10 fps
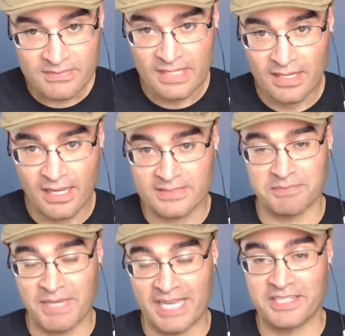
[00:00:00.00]
I was like,
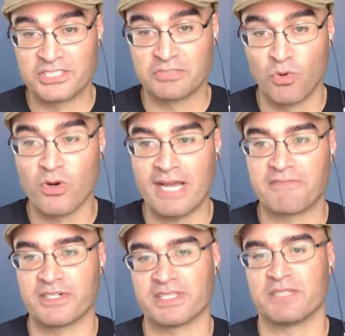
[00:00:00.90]
man, this is more
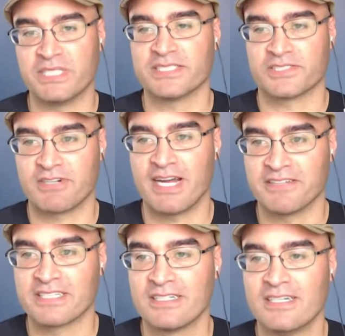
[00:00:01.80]
effort than me just
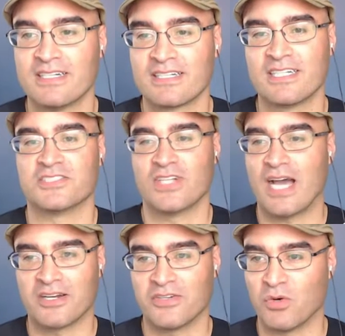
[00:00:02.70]
driving, because
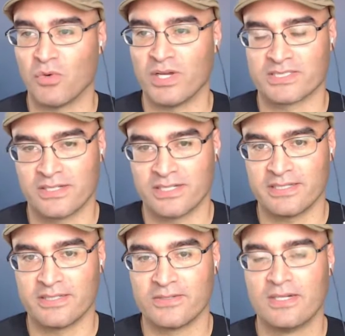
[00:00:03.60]
I don't know what it's going to
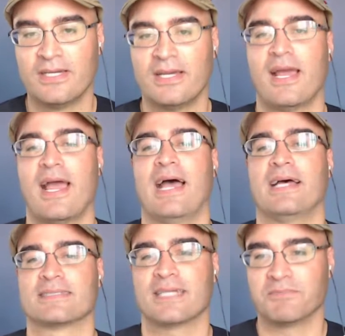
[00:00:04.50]
do.
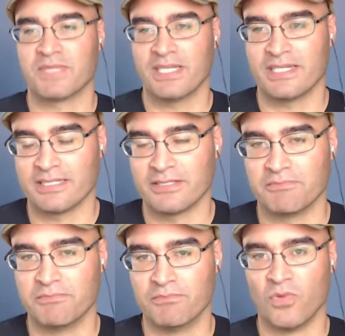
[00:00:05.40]
As I'm getting
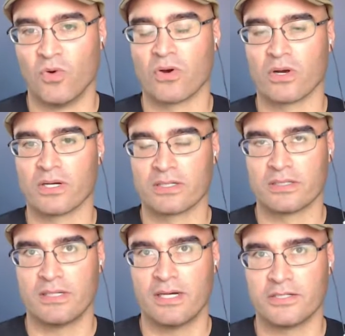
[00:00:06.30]
more
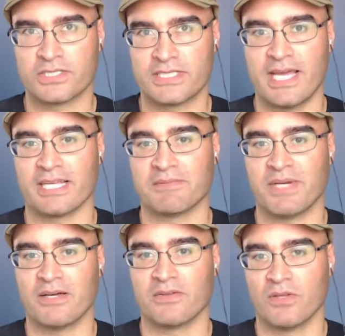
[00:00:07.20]
understanding
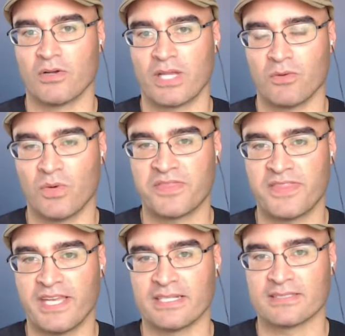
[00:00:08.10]
about, okay, what
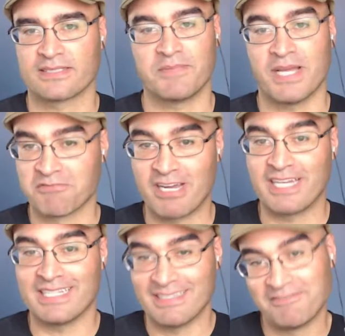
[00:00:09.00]
things, I mean, I'm
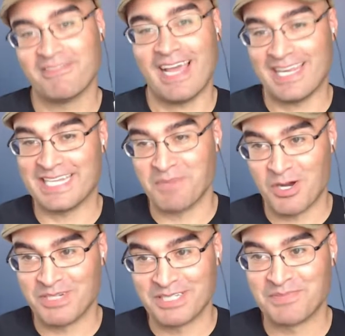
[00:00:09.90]
ready at any
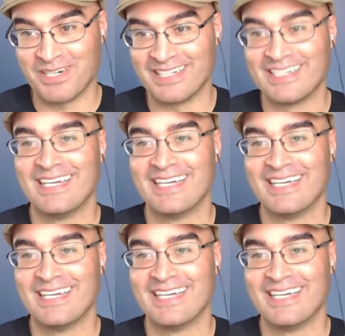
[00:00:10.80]
moment, but